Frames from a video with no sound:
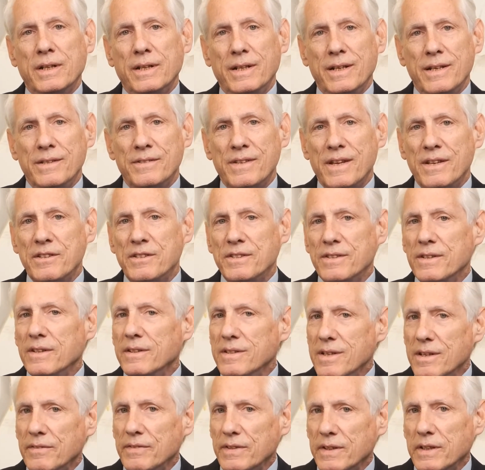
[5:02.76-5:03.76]
is a
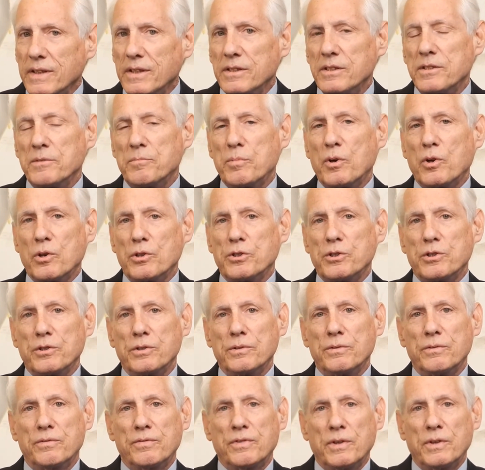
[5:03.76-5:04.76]
significant
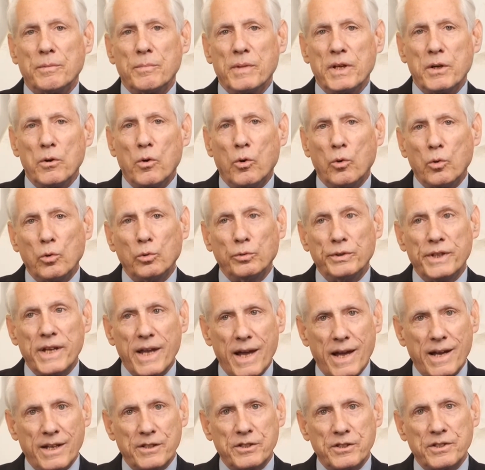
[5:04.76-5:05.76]
departure from the old
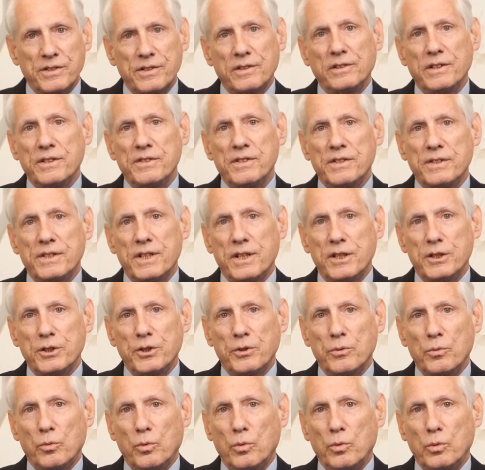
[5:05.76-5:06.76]
cash
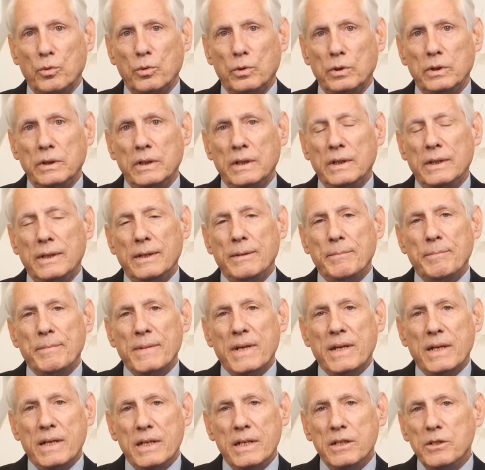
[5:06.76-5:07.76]
solicitation rule.
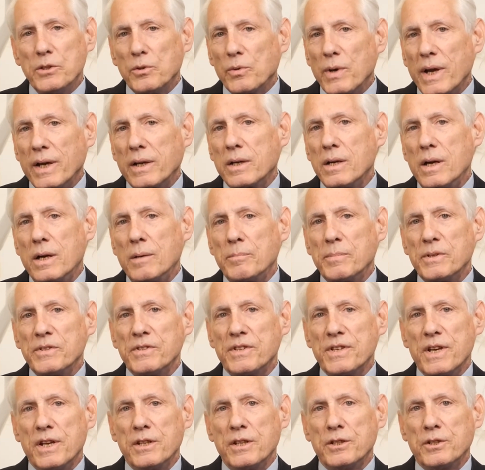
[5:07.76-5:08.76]
Indirect
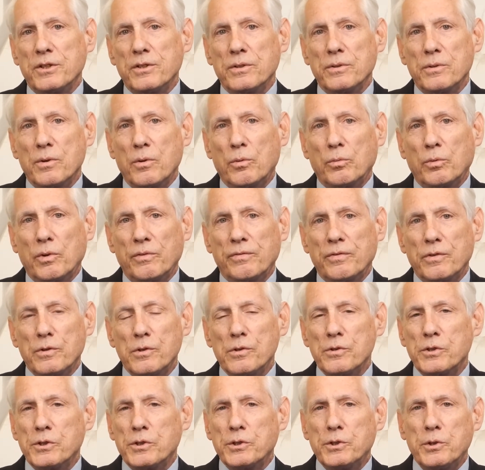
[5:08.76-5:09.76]
compensation
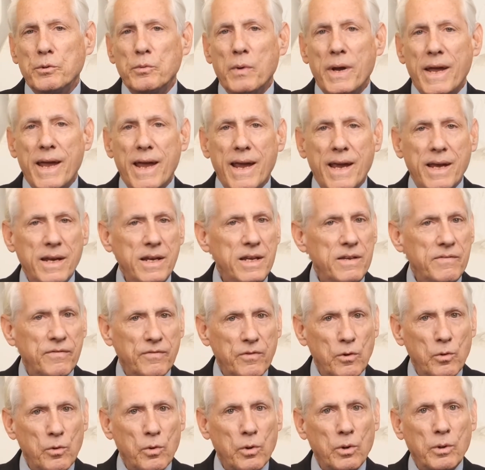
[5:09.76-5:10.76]
refers to any
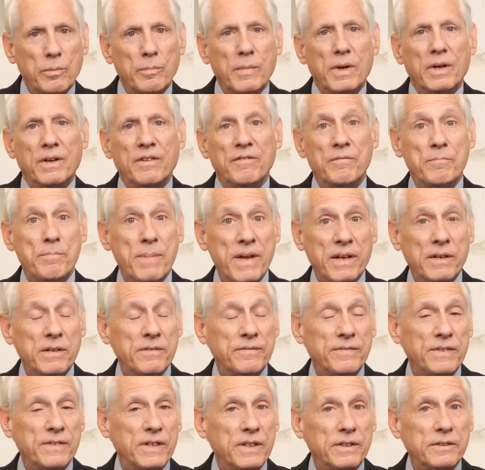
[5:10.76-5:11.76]
form of
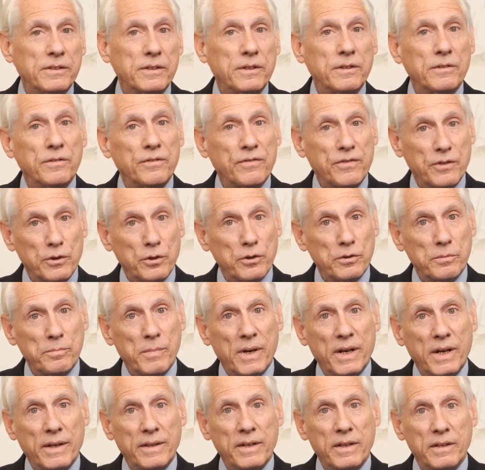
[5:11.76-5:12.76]
benefit conferred
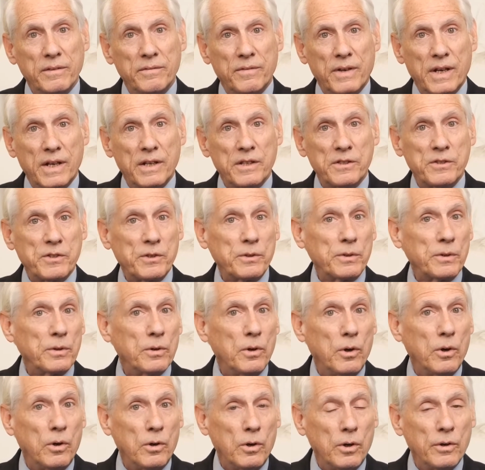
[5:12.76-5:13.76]
by the advisor
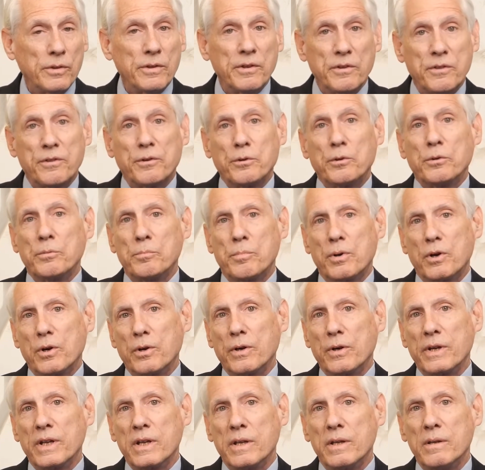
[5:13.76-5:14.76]
on the third
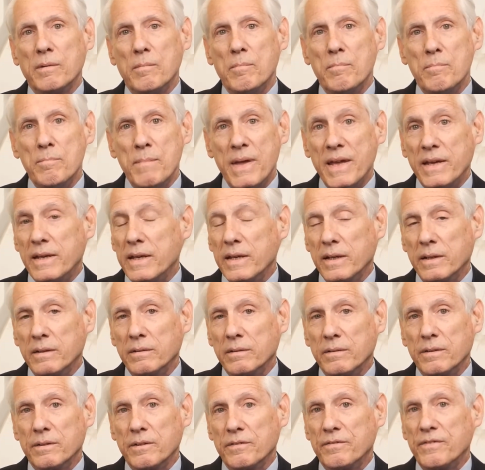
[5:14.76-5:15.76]
party making
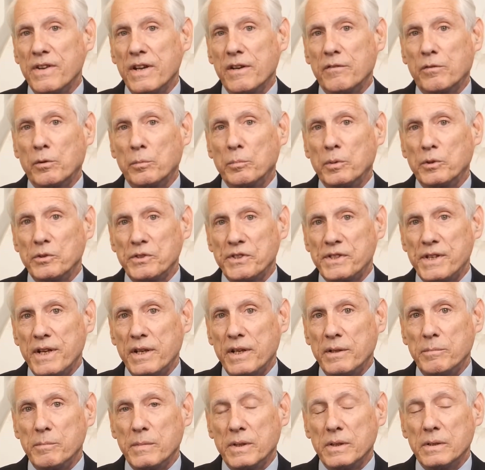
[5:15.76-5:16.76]
the favorable
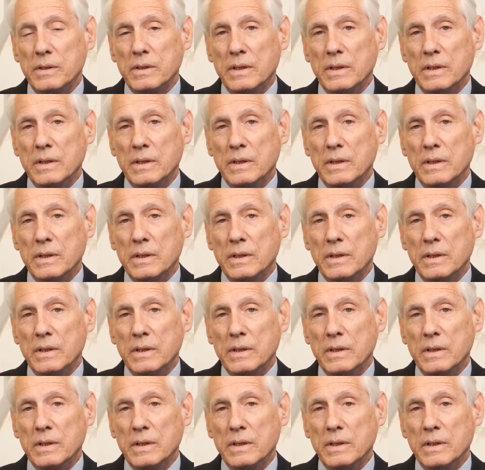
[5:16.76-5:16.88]
statement.